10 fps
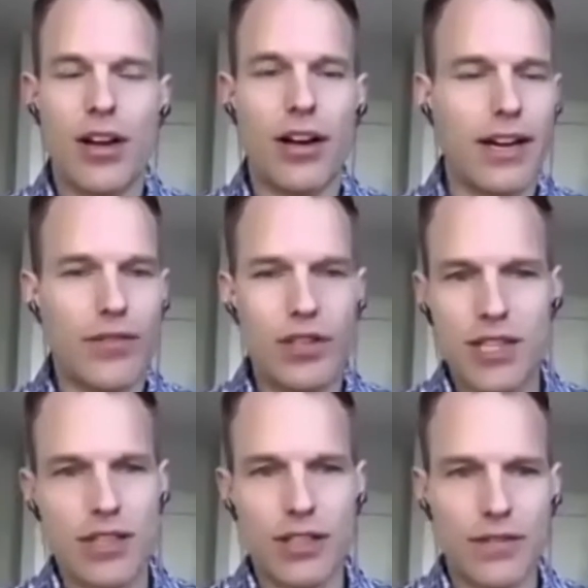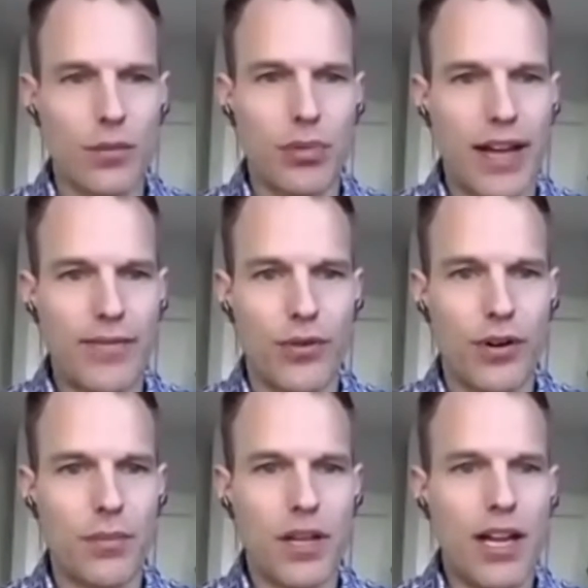on every single different
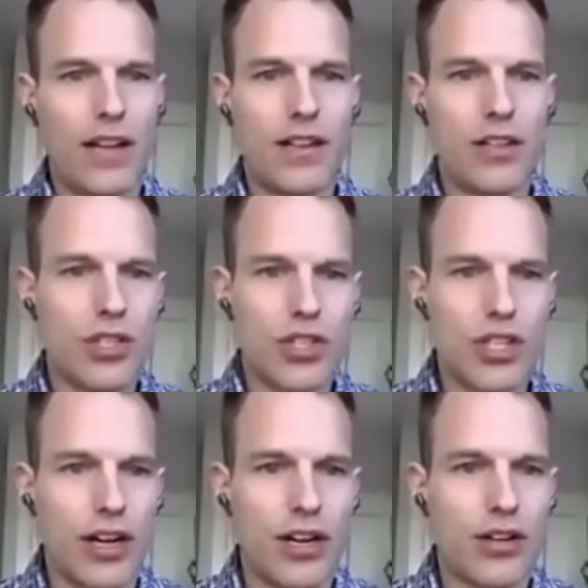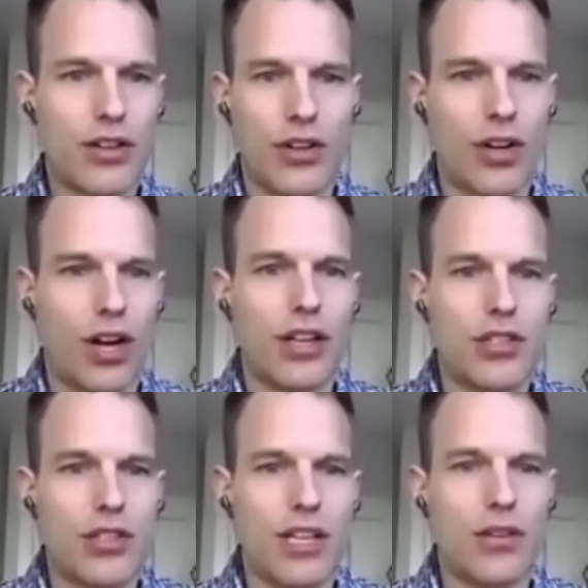platform, and then just share the
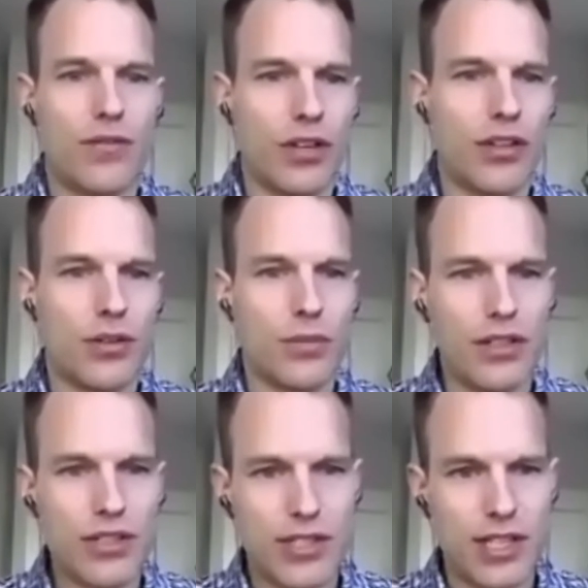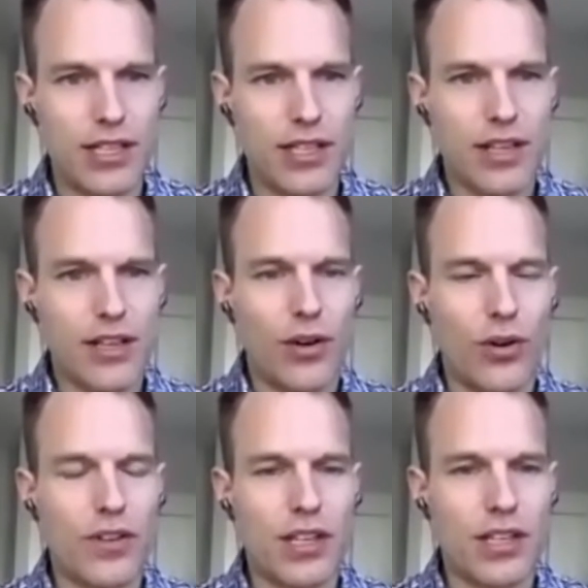knowledge that you've learned in real estate
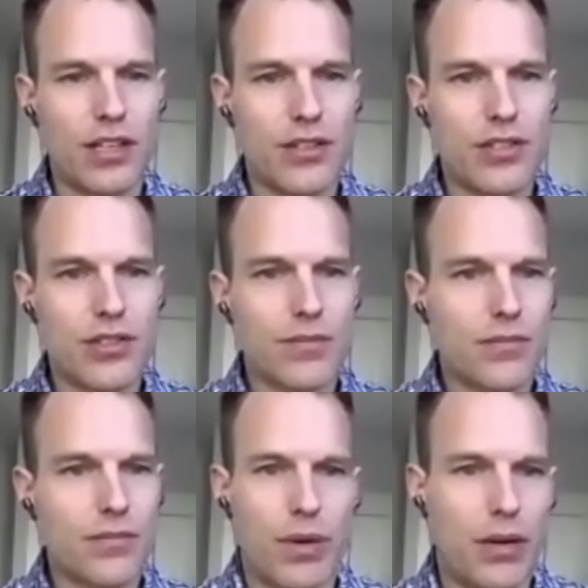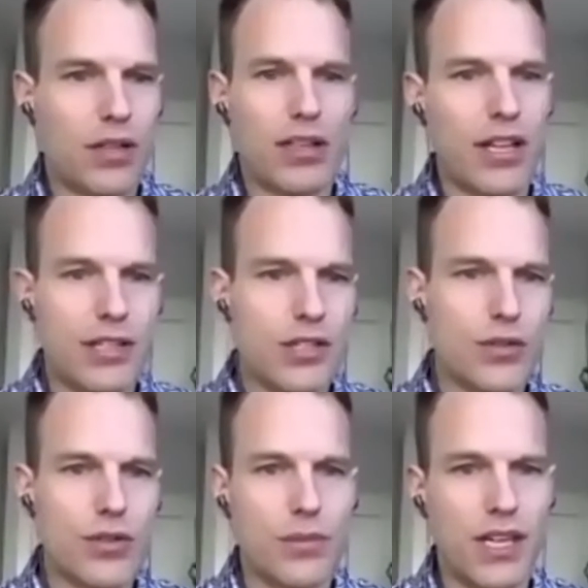over the years publicly on
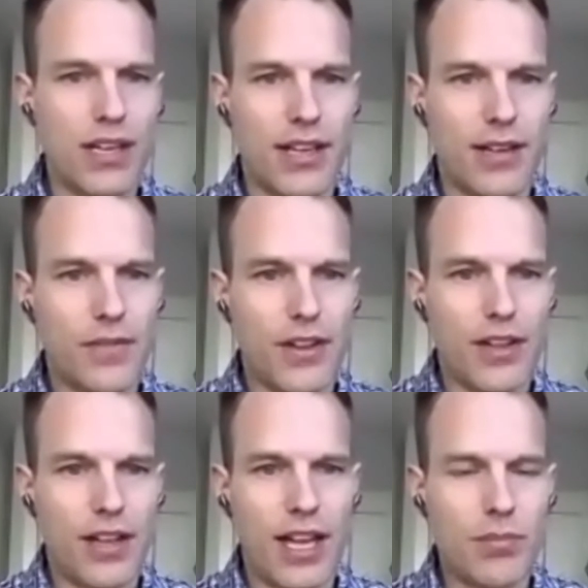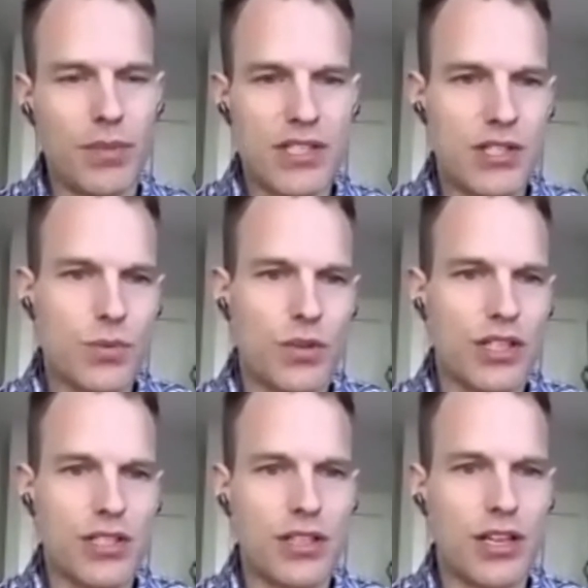social media, and business will
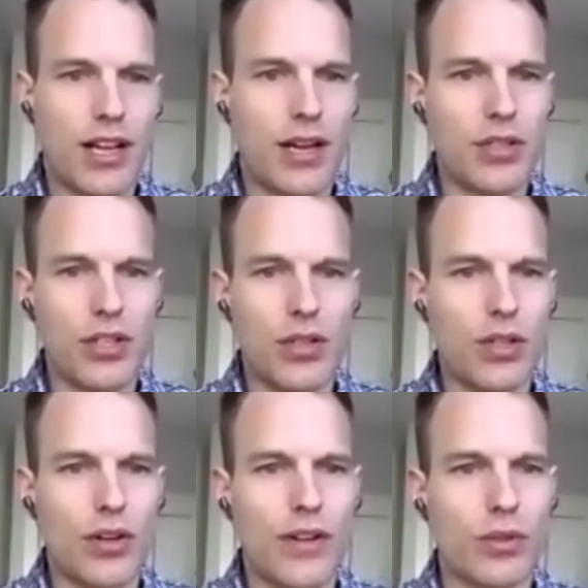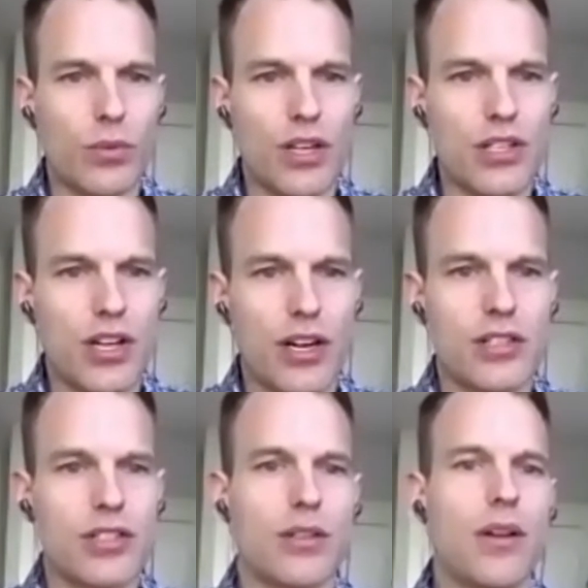continue to come to you. You don't have to work as
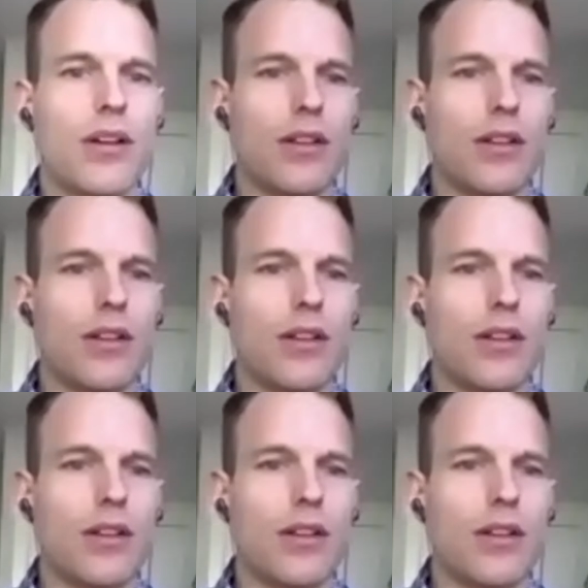hard to,